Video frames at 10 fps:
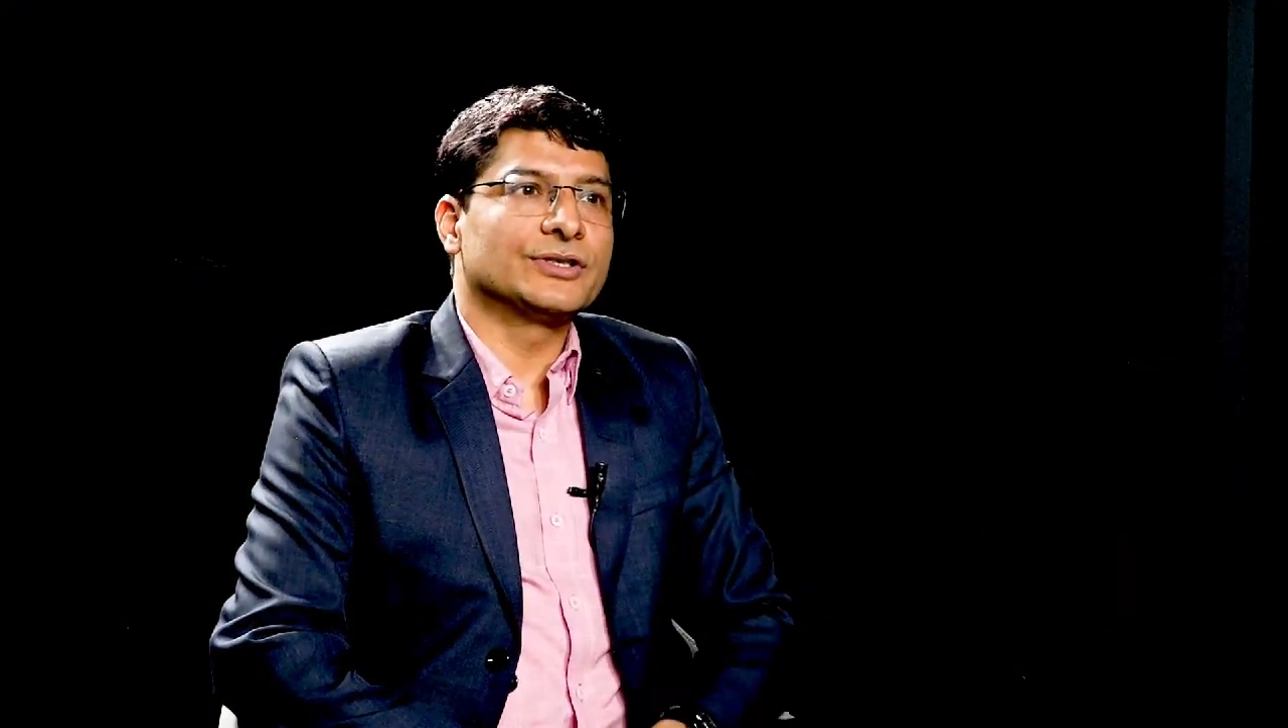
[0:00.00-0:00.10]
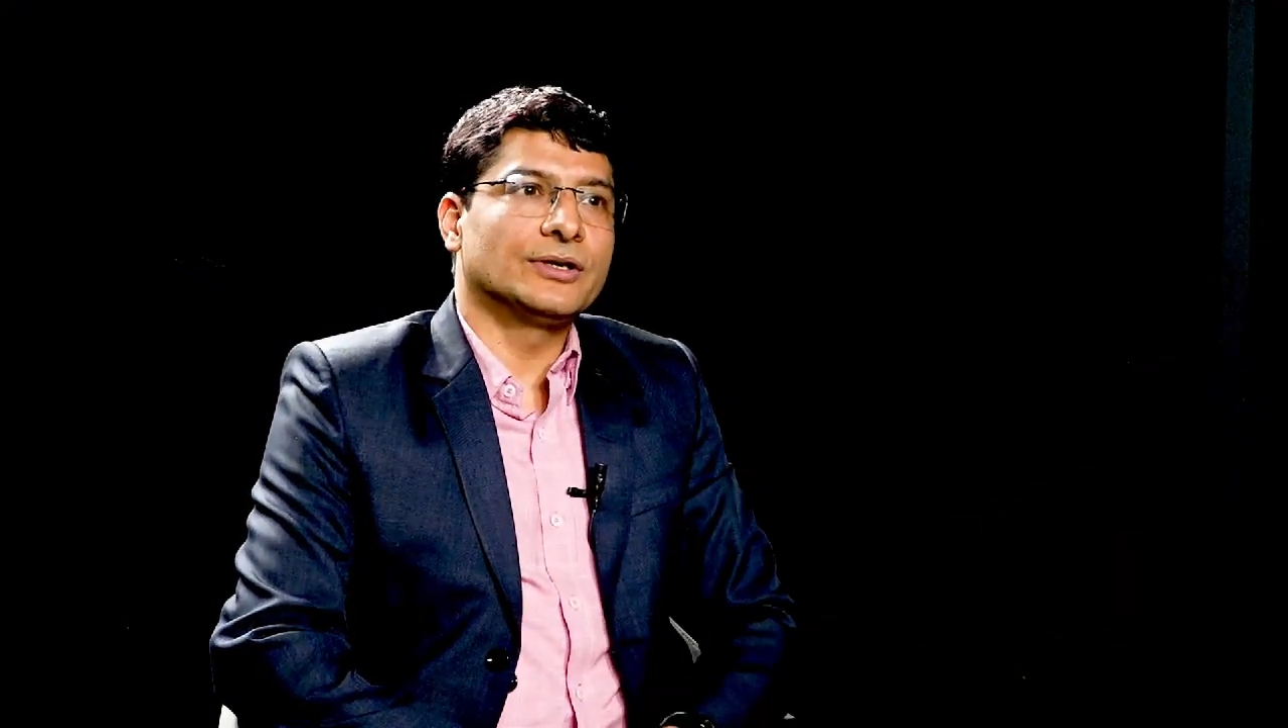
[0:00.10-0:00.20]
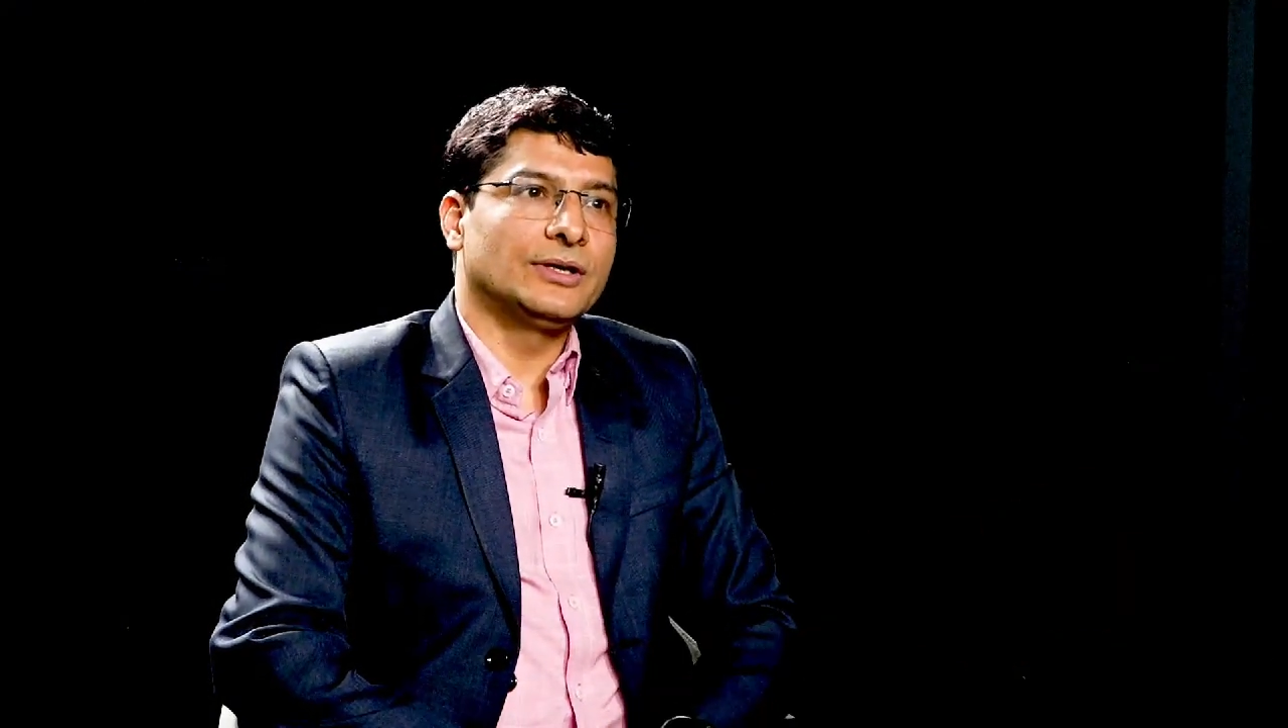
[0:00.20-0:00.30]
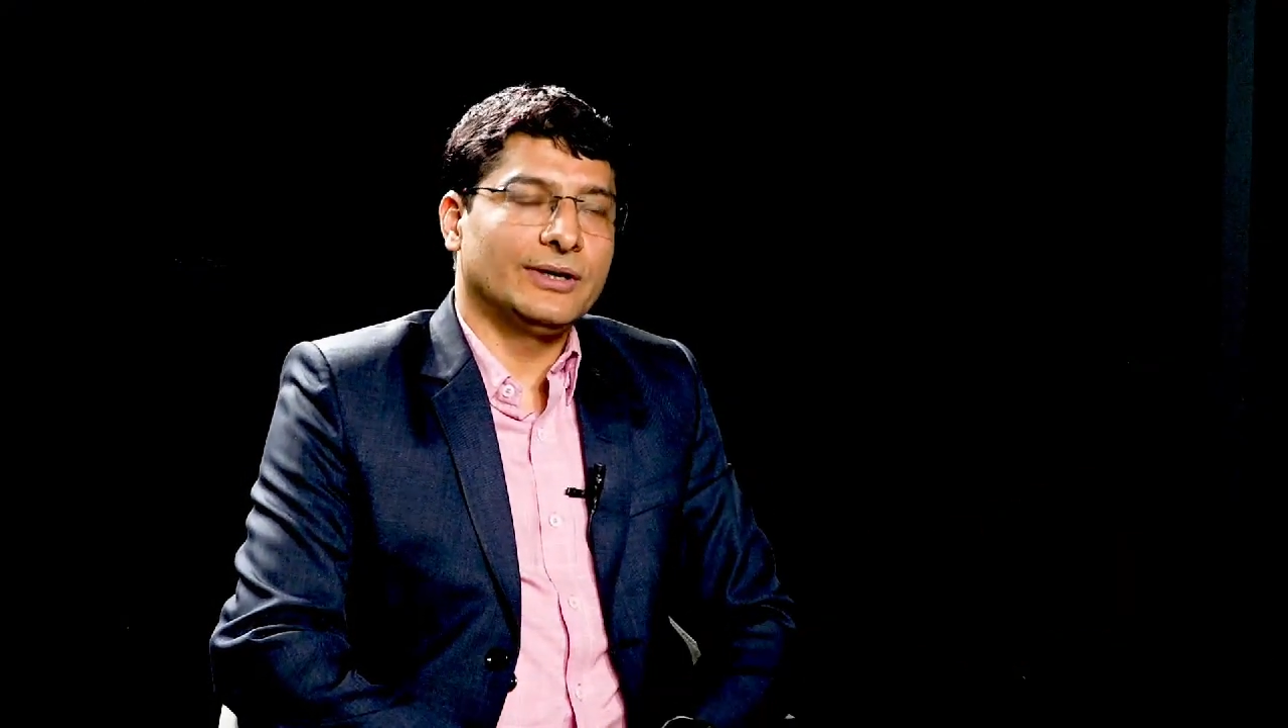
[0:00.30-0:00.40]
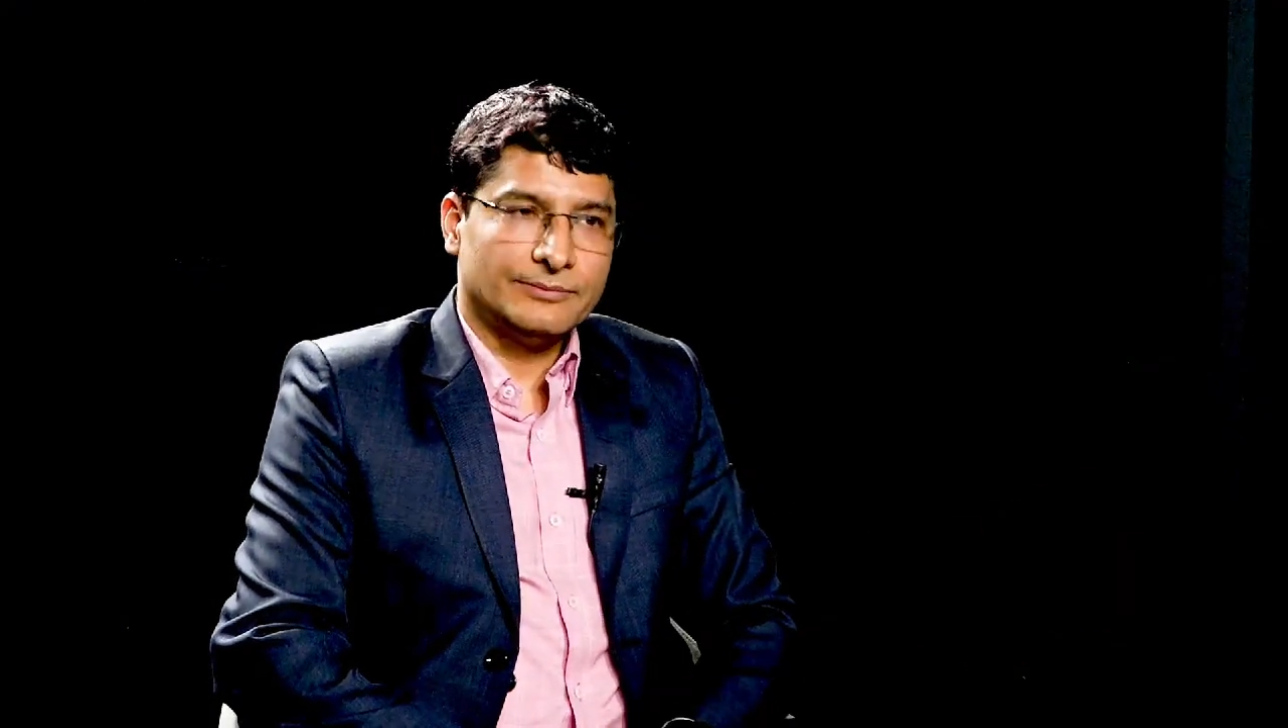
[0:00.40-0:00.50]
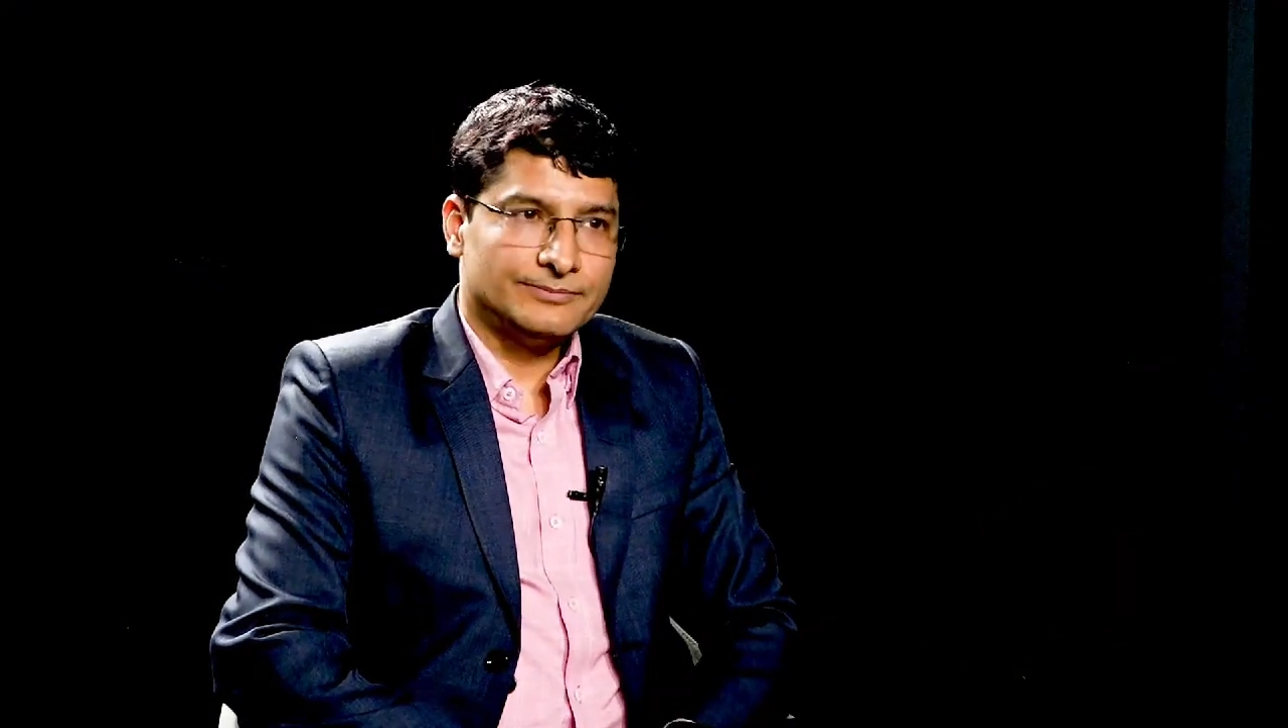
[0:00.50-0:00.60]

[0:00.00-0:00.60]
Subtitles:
earlier.